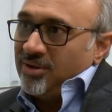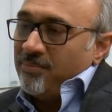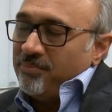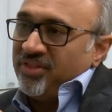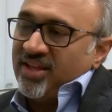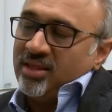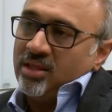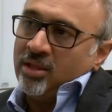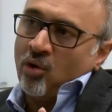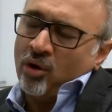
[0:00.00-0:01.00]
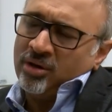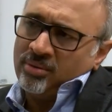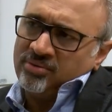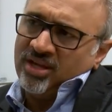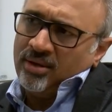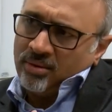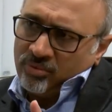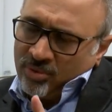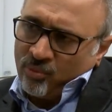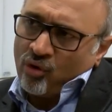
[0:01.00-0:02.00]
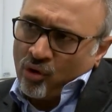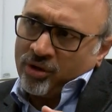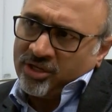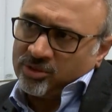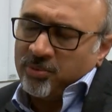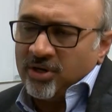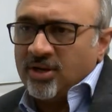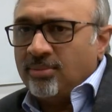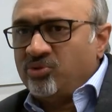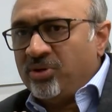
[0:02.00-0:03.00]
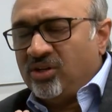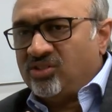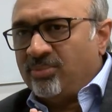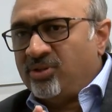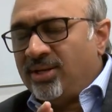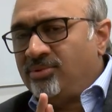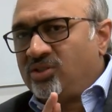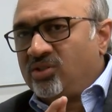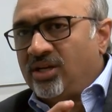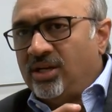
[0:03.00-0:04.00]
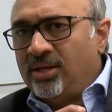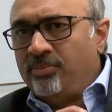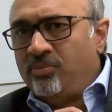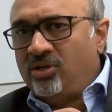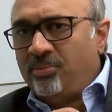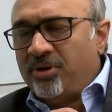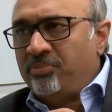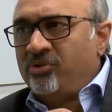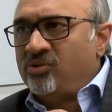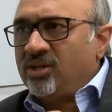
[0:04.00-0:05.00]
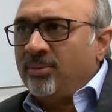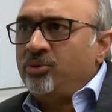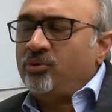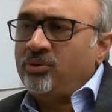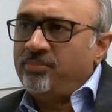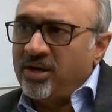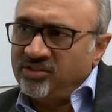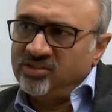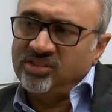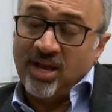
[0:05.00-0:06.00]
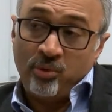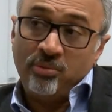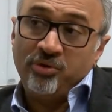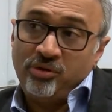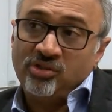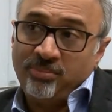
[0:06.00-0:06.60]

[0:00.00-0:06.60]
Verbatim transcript: But then the more organized part comes because sometimes departments will come to us and say, I want to produce a